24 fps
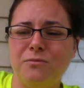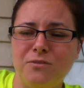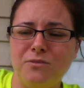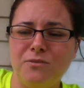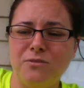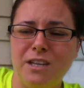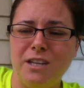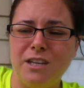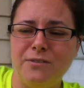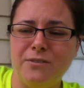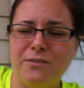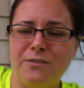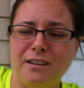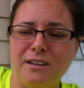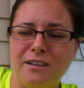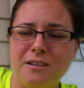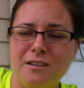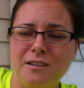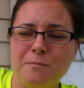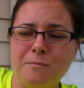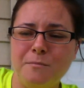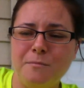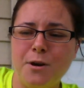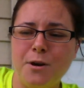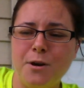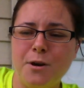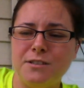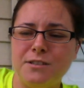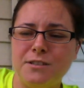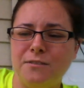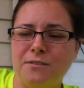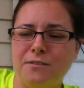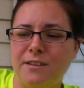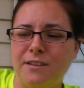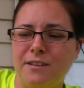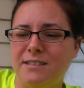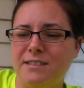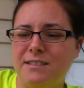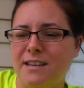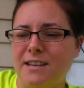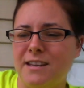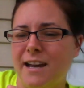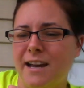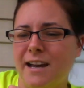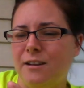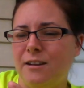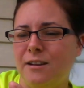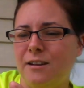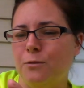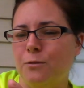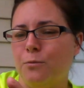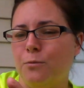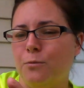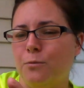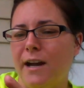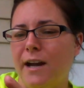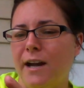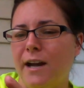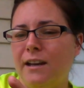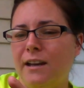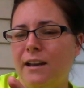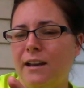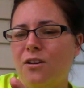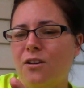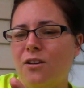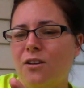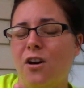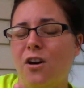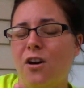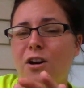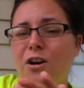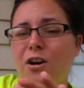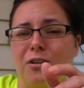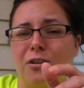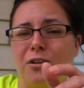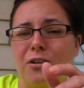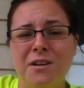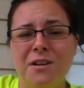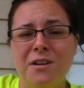even parts of the side of the rind are